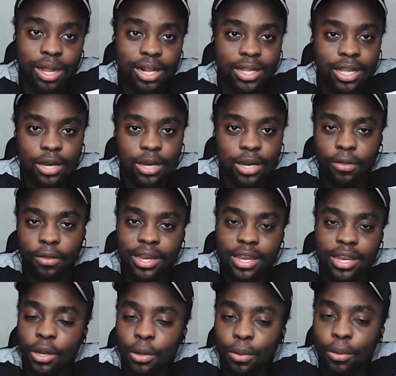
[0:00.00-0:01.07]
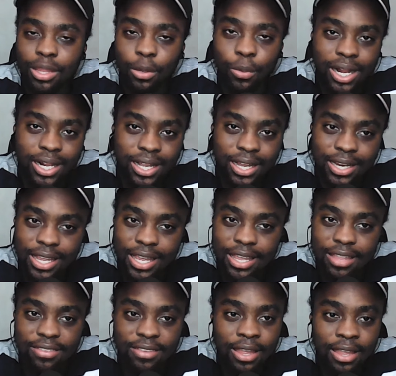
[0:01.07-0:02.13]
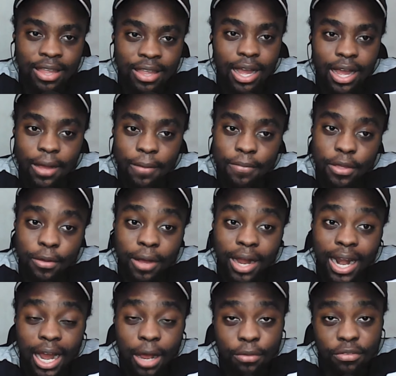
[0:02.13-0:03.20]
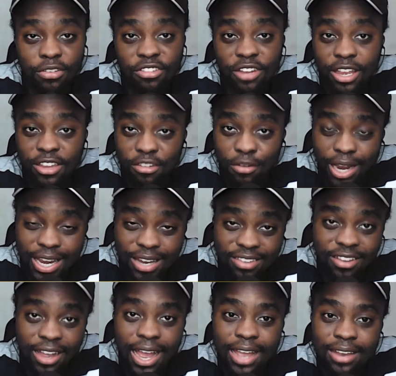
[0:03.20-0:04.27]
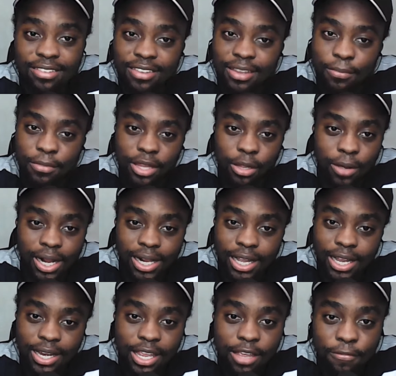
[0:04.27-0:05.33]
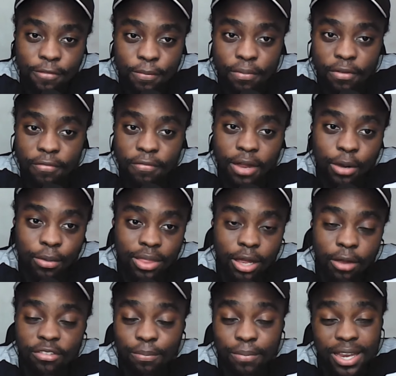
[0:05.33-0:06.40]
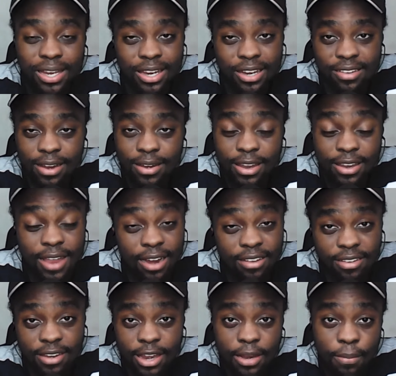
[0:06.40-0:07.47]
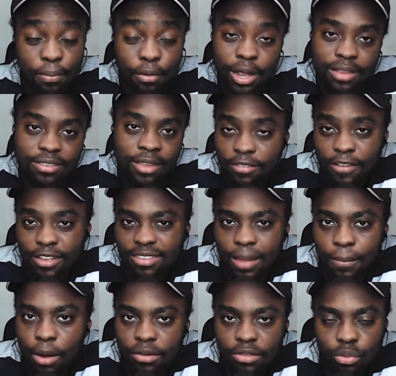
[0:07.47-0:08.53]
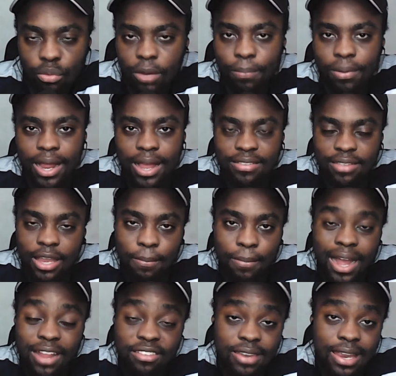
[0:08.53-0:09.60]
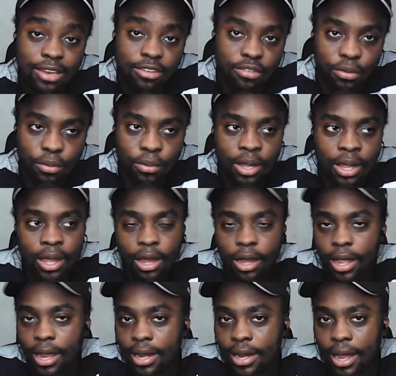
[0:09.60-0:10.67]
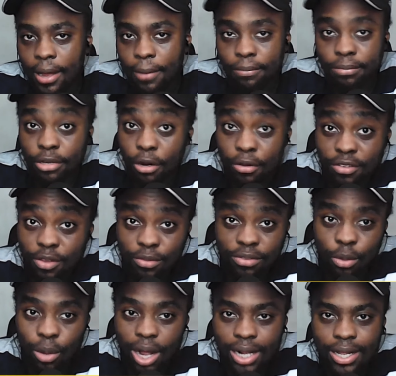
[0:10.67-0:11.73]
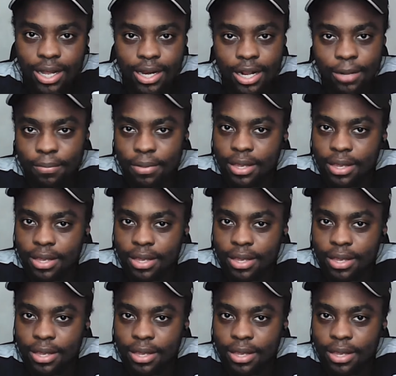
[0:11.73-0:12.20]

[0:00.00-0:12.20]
wildcard, we already know what the wildcard is. You are allowed to change your entire team with the wildcard if you prefer, without being deducted any points. If I sub out 3 players in match day 2 and don't use the wildcard,